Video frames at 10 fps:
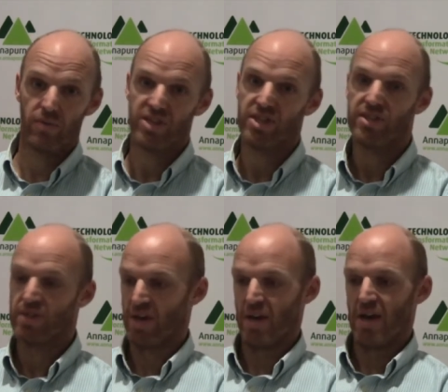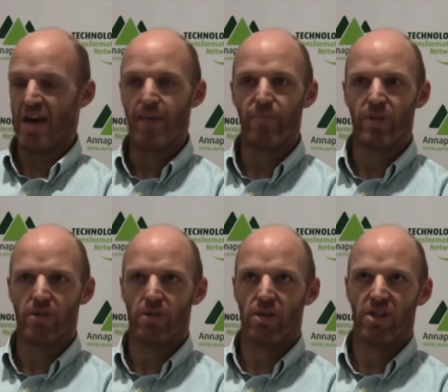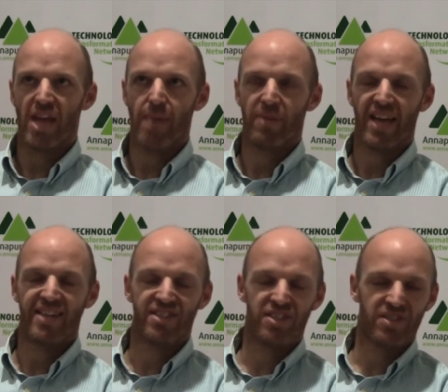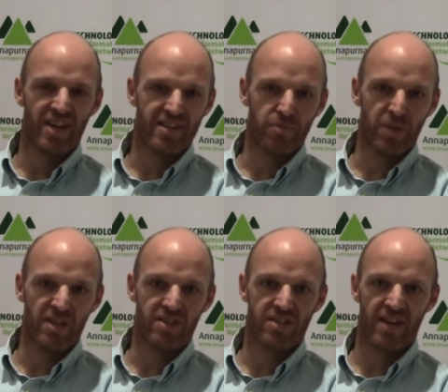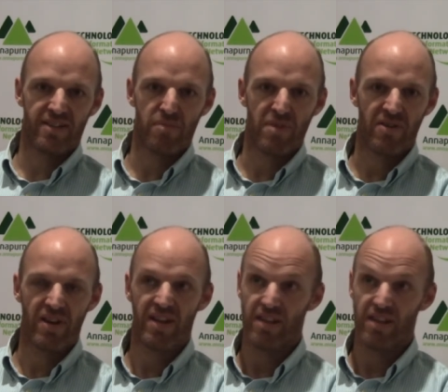which is the applications you start to build start to mirror